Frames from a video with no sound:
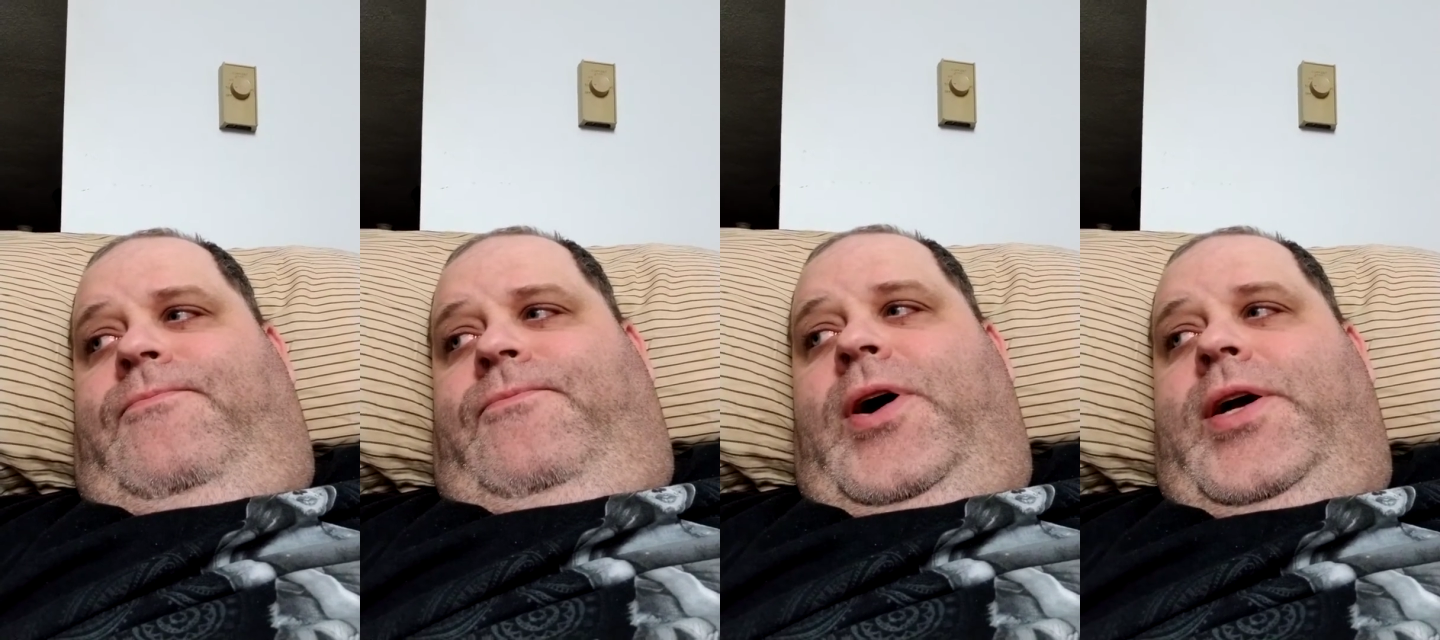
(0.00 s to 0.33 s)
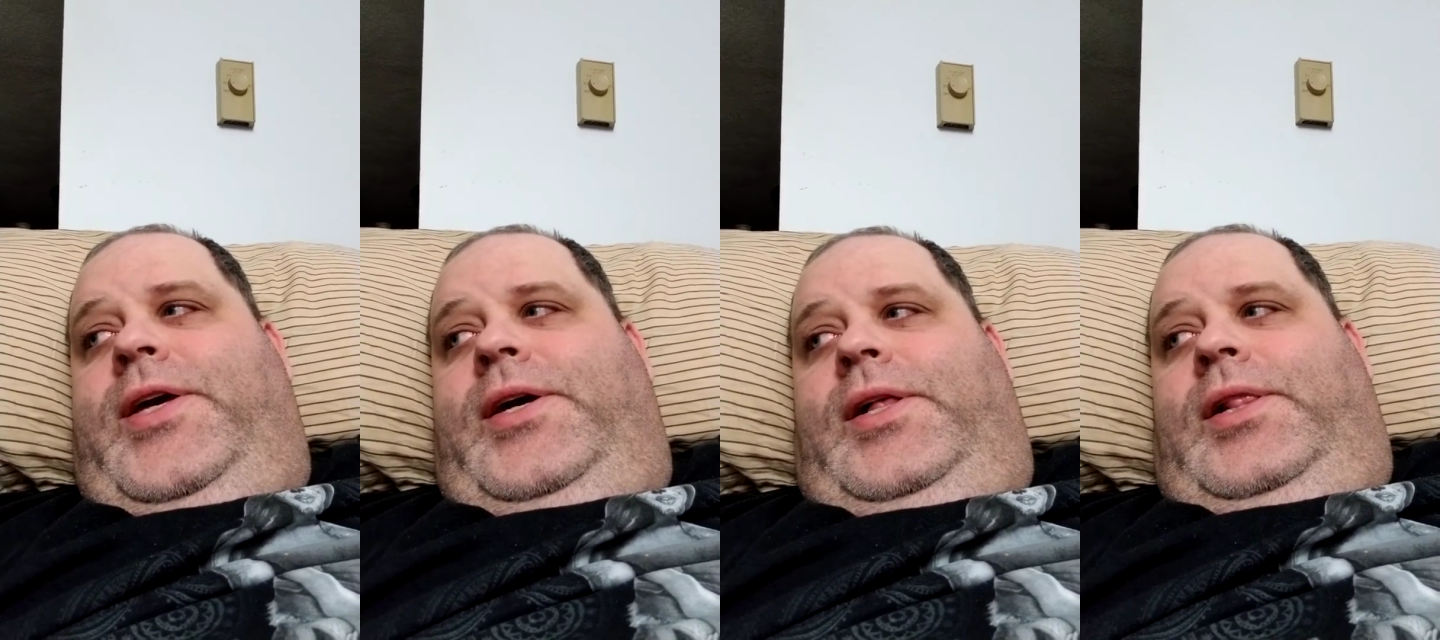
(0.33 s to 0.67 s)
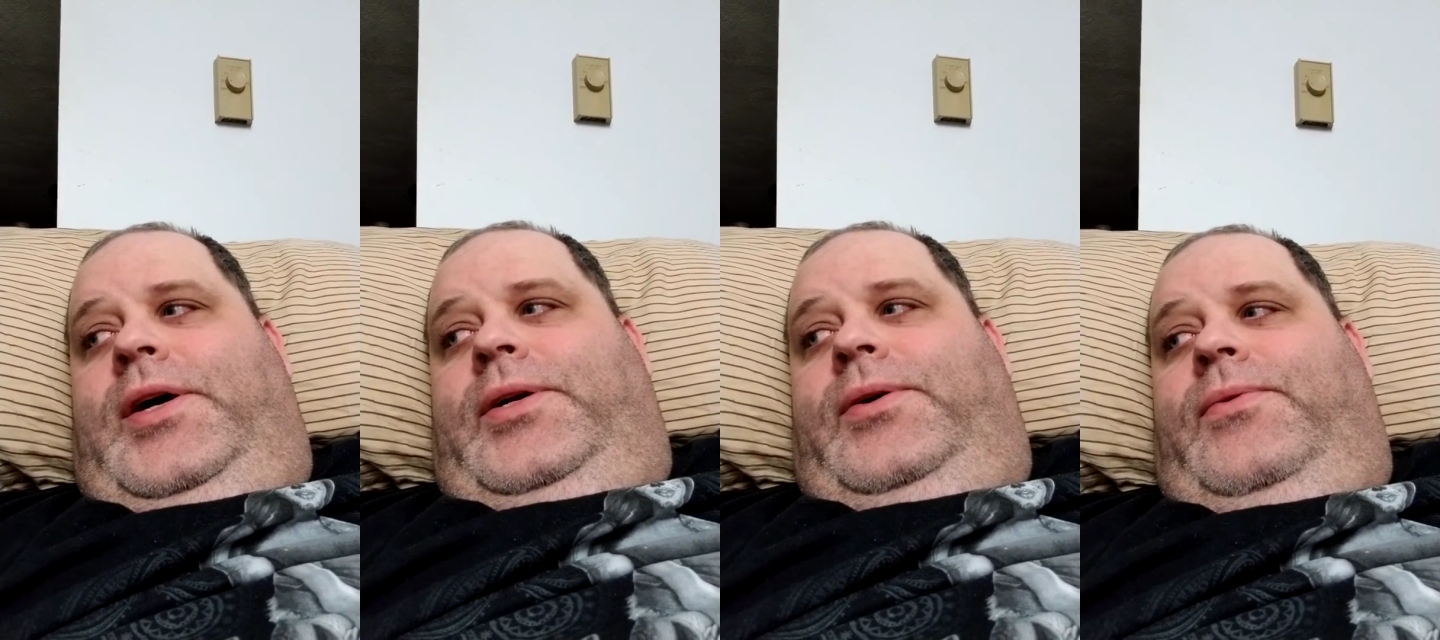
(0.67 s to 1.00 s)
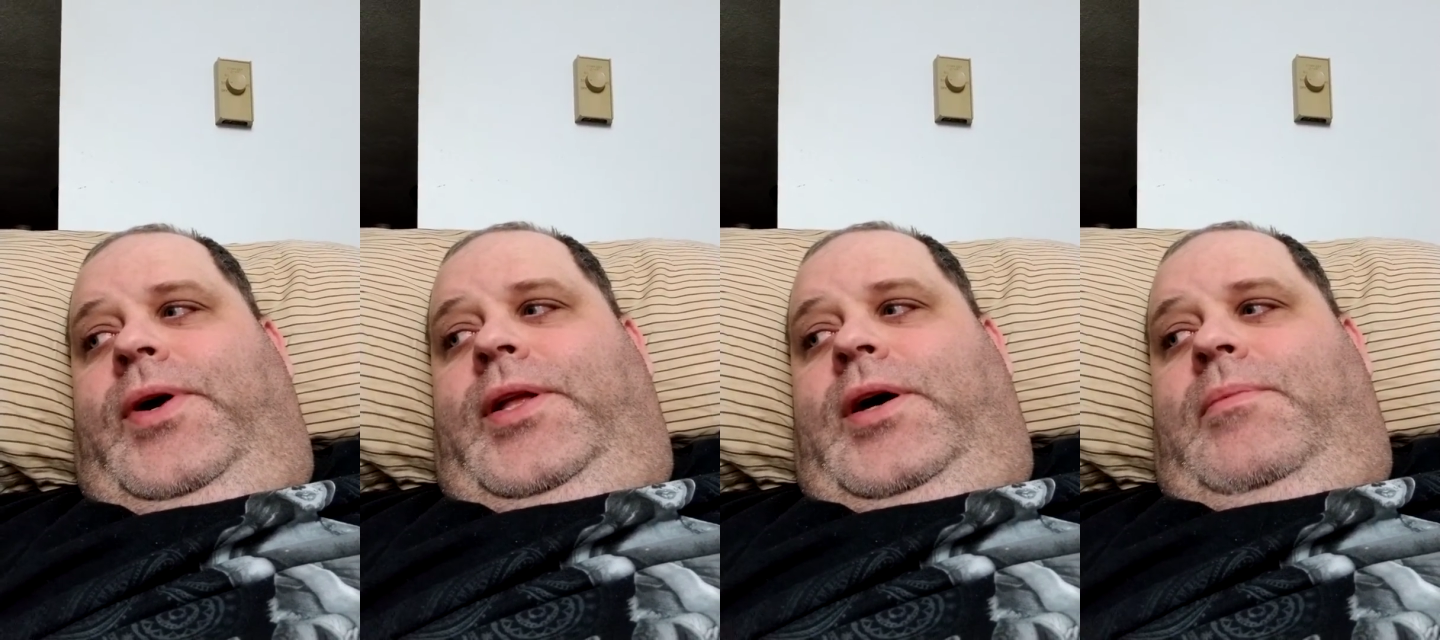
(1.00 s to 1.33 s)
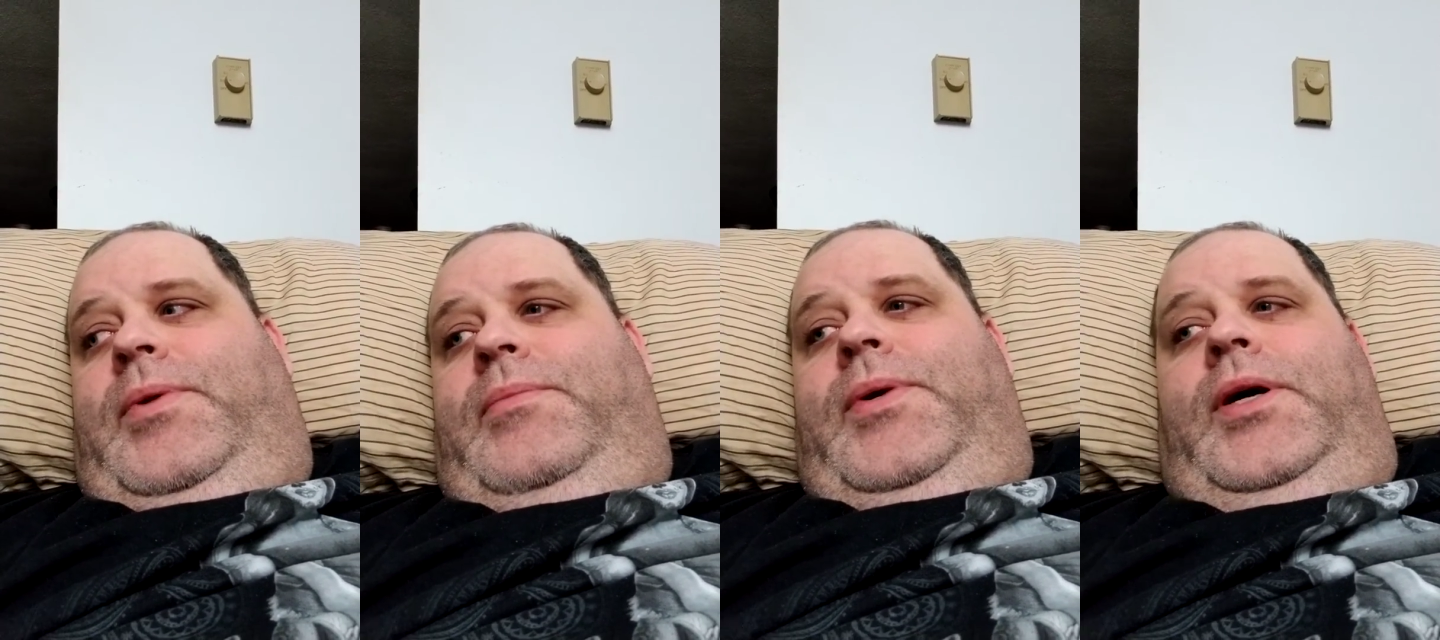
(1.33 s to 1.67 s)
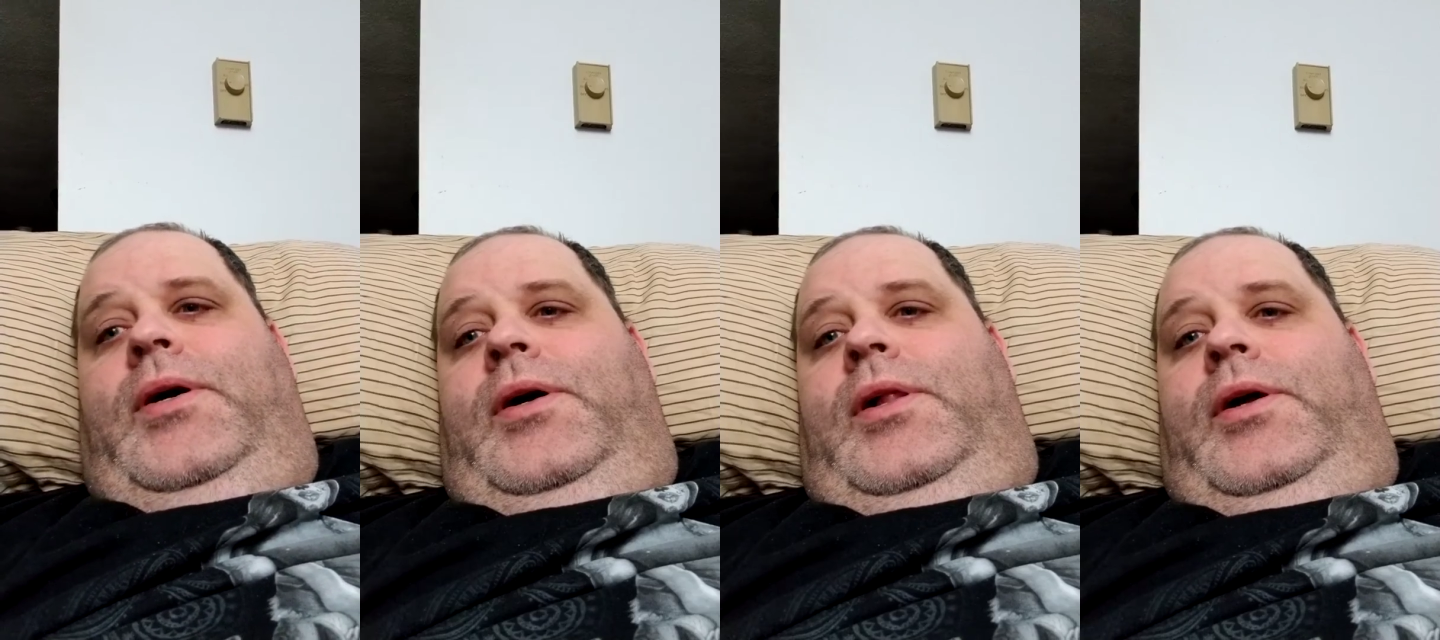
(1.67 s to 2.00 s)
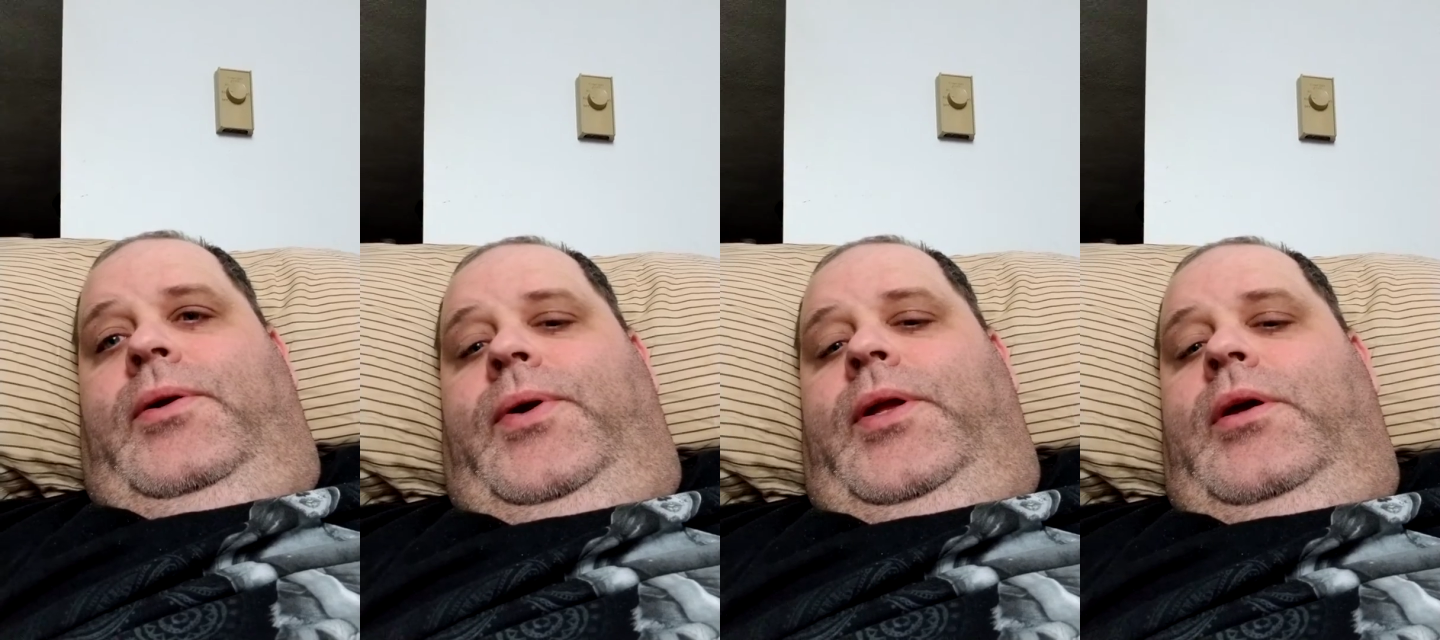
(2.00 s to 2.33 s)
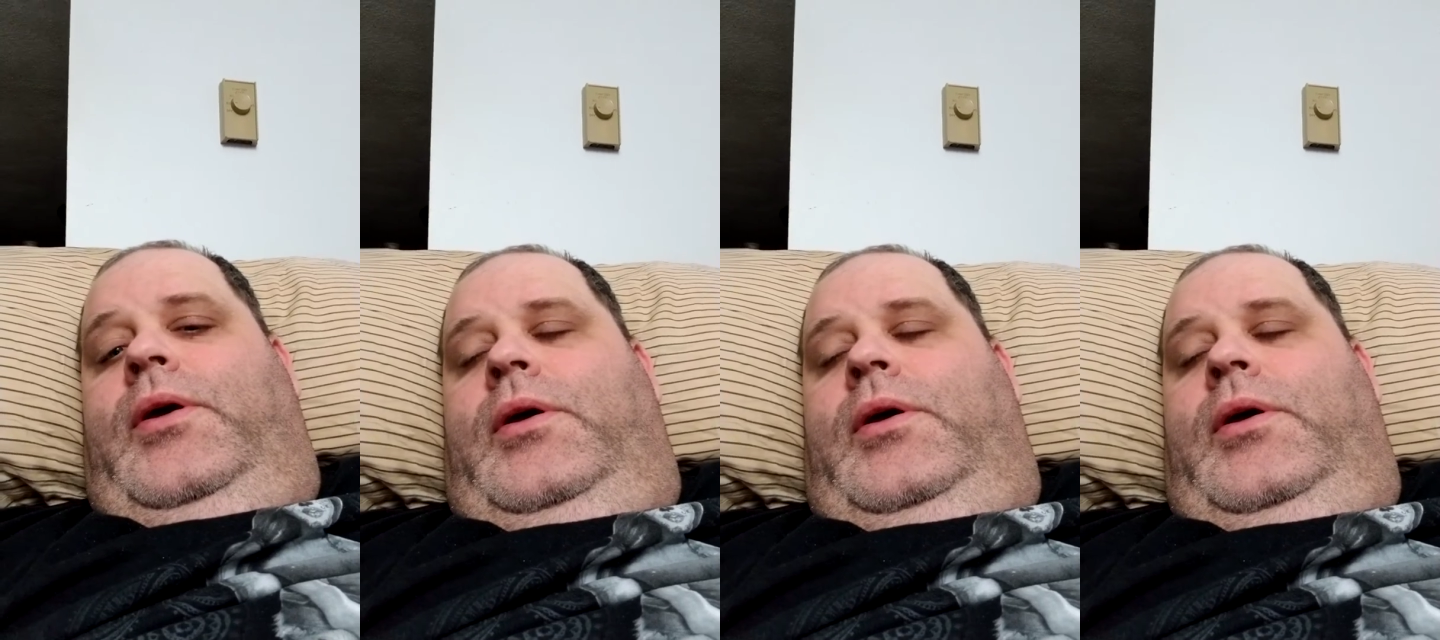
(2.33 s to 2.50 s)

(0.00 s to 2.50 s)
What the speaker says: fucking cluttered right now, but I'm going to unclutter it.